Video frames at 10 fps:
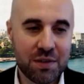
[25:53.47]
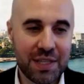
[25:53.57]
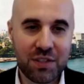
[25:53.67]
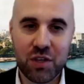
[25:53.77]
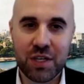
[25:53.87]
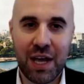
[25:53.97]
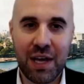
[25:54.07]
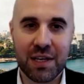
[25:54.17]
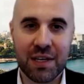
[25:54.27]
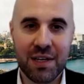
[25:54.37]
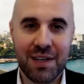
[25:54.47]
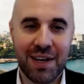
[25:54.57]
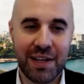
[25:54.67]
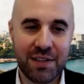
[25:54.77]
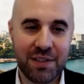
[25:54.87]
that's okay.
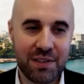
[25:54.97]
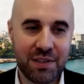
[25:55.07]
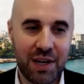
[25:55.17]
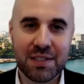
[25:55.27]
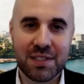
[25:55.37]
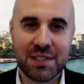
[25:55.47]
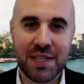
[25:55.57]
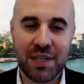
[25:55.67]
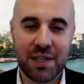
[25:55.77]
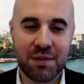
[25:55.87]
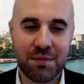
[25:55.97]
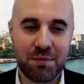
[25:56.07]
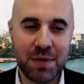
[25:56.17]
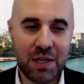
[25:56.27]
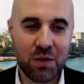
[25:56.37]
And understand that
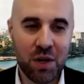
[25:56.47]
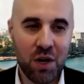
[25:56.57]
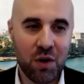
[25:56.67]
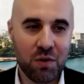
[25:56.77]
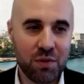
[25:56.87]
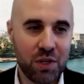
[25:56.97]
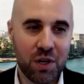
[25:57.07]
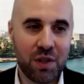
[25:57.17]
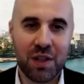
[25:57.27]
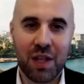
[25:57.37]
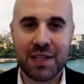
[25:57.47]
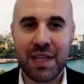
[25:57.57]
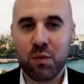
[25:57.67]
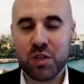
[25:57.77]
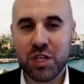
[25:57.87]
being, like
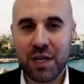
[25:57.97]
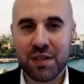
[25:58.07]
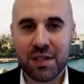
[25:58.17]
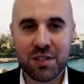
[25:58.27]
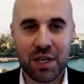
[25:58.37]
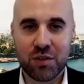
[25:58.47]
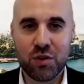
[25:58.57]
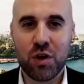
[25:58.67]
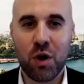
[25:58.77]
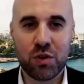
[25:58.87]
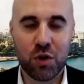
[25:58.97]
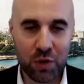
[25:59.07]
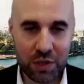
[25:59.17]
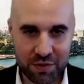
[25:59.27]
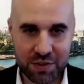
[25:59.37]
that rejected, it's like do cold
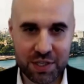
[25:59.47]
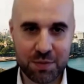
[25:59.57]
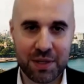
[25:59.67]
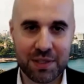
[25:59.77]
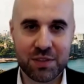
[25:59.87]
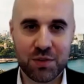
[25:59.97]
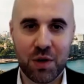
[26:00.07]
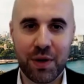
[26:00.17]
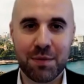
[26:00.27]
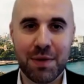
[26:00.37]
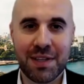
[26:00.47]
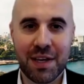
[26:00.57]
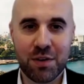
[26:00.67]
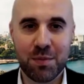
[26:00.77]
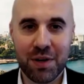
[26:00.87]
calling for 6 months. That's what I recommend to
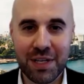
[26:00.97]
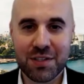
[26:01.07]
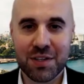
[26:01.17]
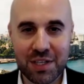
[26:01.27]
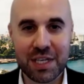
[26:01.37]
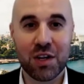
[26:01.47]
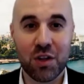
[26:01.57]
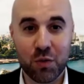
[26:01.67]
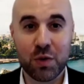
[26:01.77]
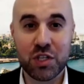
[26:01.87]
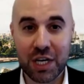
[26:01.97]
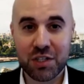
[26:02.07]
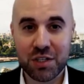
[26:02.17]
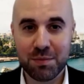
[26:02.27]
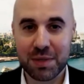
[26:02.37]
everybody so that you get a lot of rejection,